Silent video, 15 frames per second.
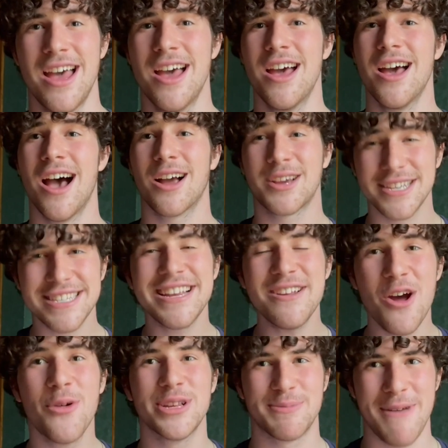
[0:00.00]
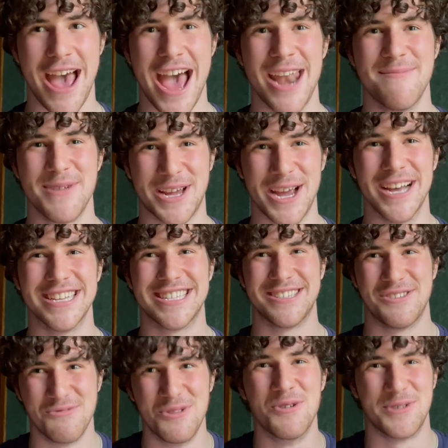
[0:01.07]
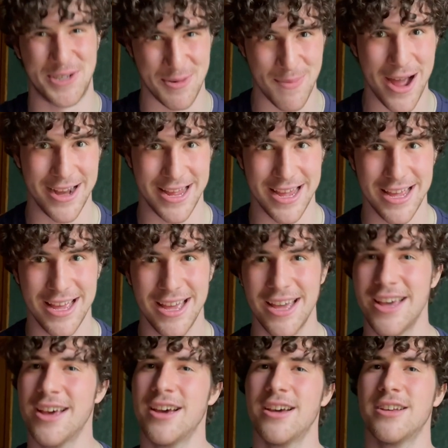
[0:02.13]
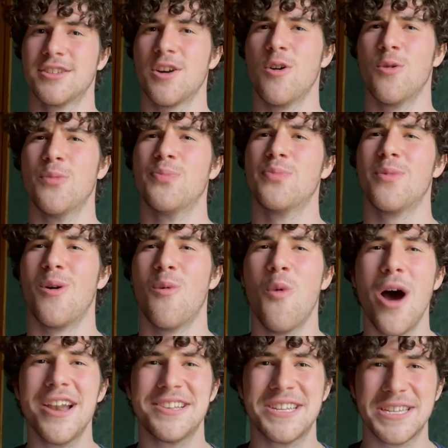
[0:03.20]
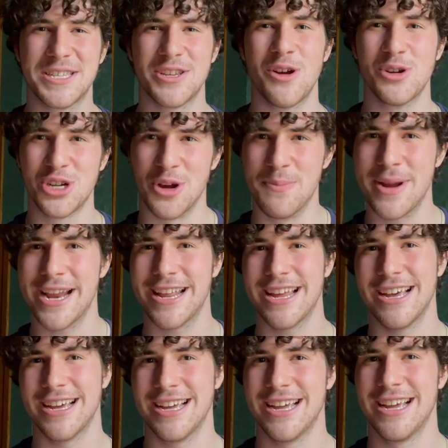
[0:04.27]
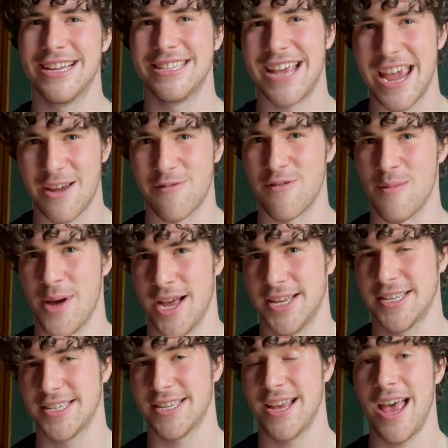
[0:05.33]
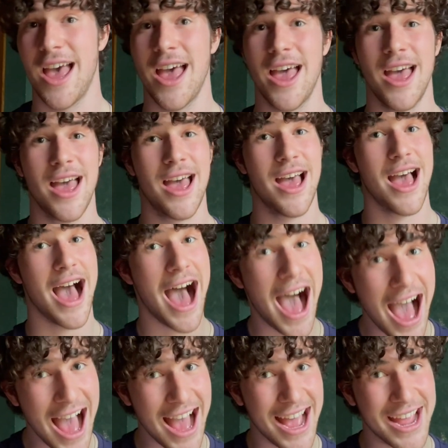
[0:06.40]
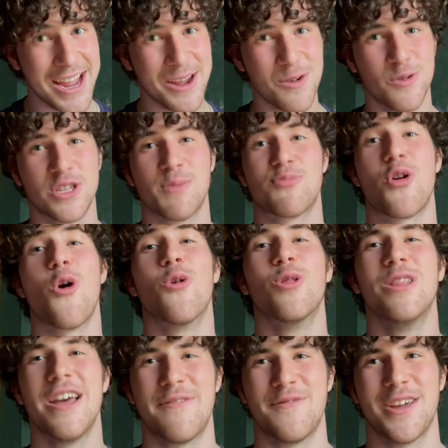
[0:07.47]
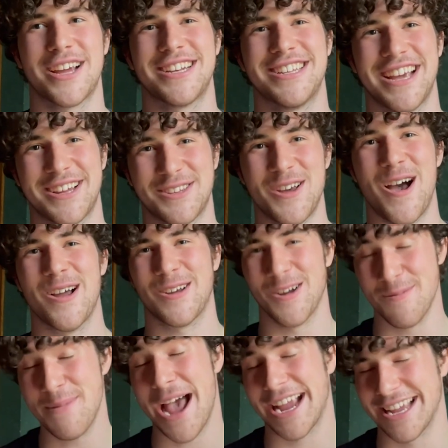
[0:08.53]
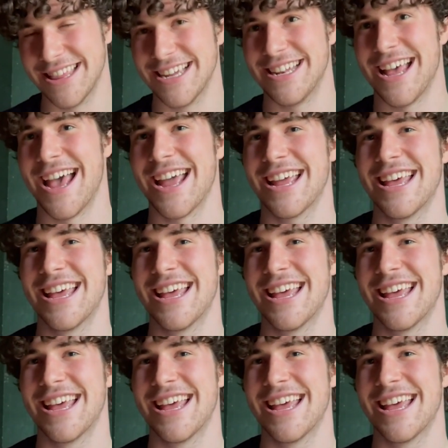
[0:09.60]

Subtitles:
A casino is bad because you lose your money. So, what does social media take from us? I was a prolific TikToker back in the day.